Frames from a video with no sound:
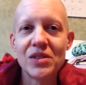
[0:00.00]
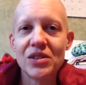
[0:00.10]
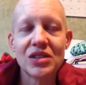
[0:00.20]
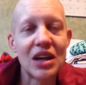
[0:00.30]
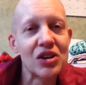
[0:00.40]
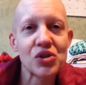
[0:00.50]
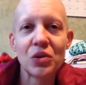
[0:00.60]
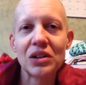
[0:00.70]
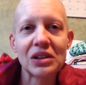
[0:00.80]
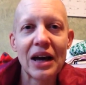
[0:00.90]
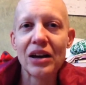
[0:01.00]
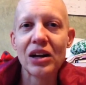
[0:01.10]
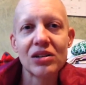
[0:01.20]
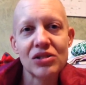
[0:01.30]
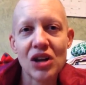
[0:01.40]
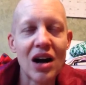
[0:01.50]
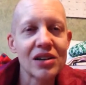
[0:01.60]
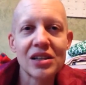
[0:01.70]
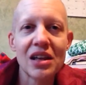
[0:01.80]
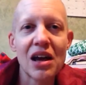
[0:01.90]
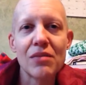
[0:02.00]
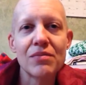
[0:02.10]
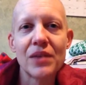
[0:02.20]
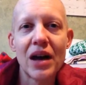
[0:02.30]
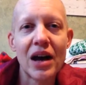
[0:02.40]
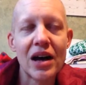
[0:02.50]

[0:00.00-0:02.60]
send a short letter, talk to them.